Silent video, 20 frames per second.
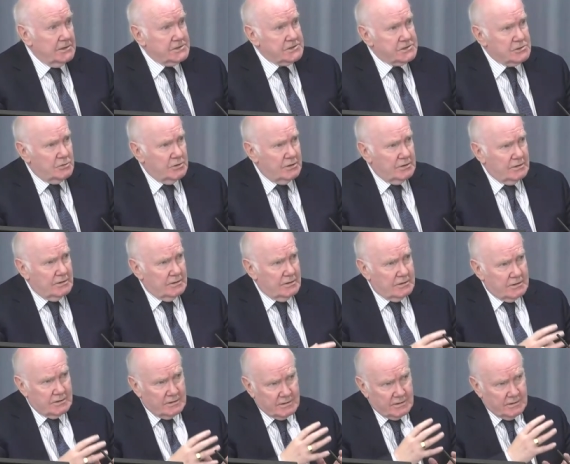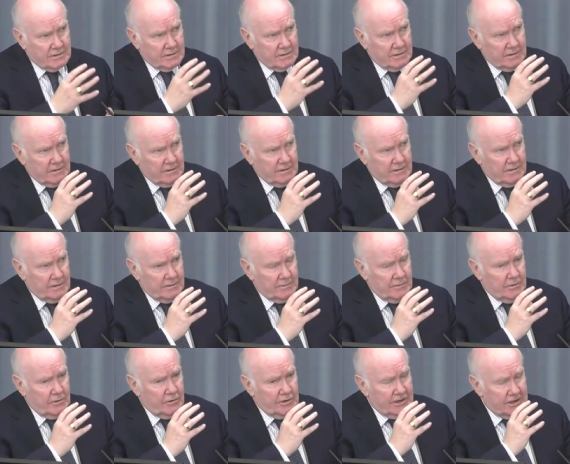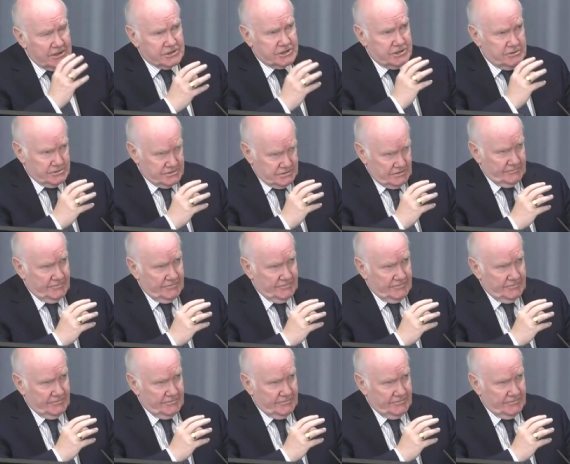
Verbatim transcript: So on issues